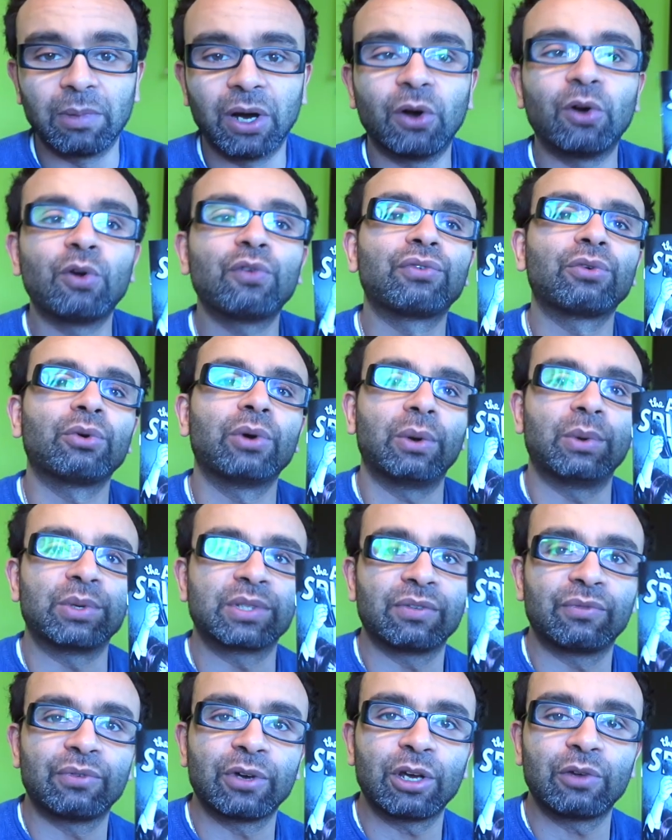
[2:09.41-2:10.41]
But overall, it
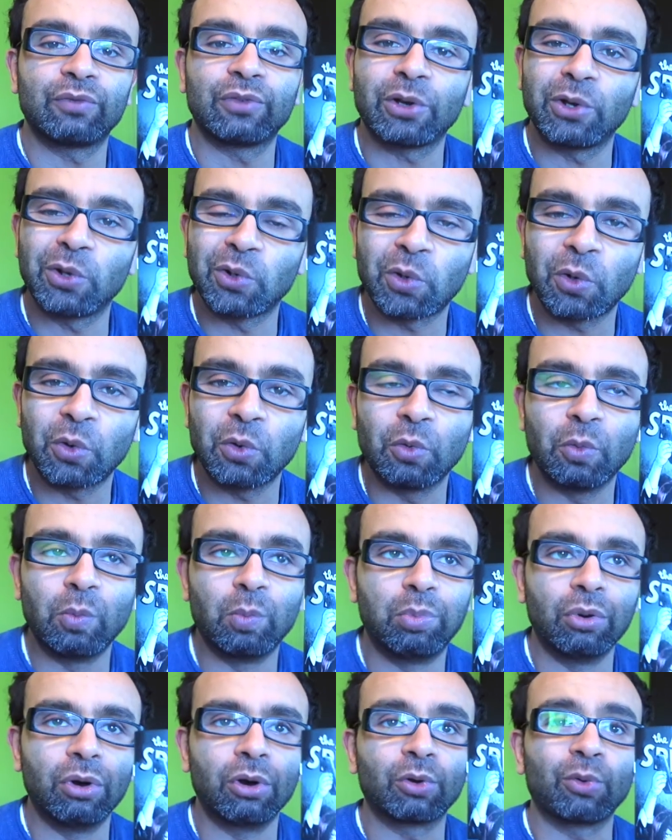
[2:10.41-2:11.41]
was a very, very cool
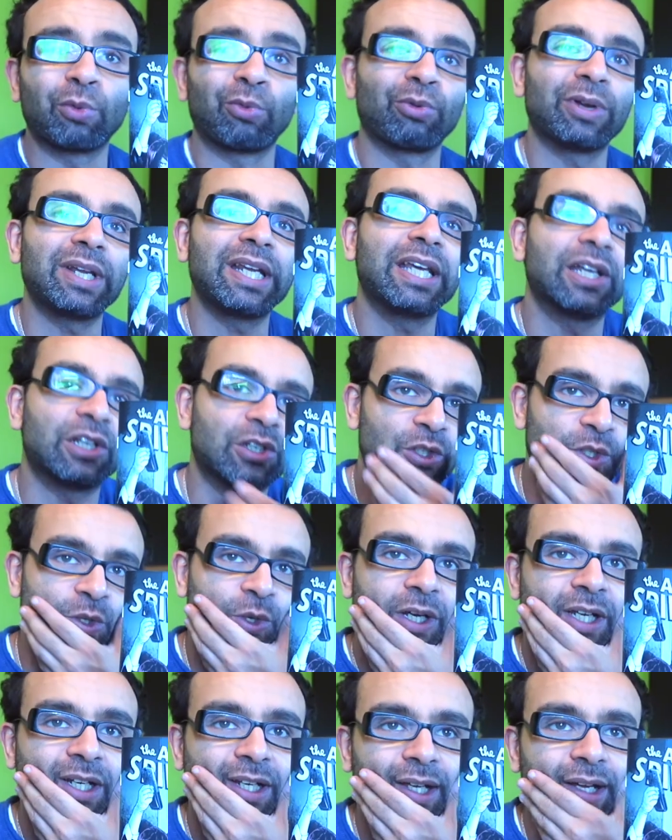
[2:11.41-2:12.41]
book. Really
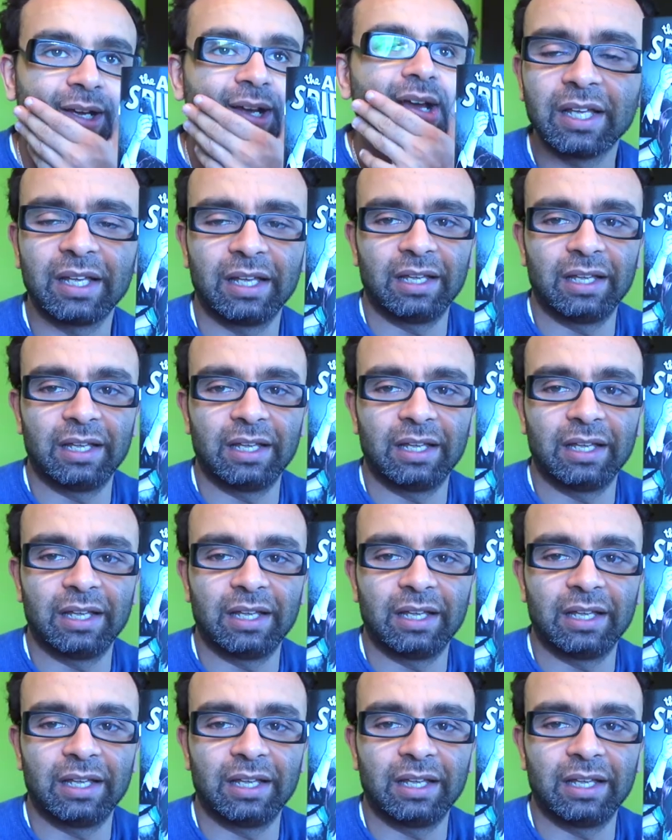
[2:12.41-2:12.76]
enjoyed it.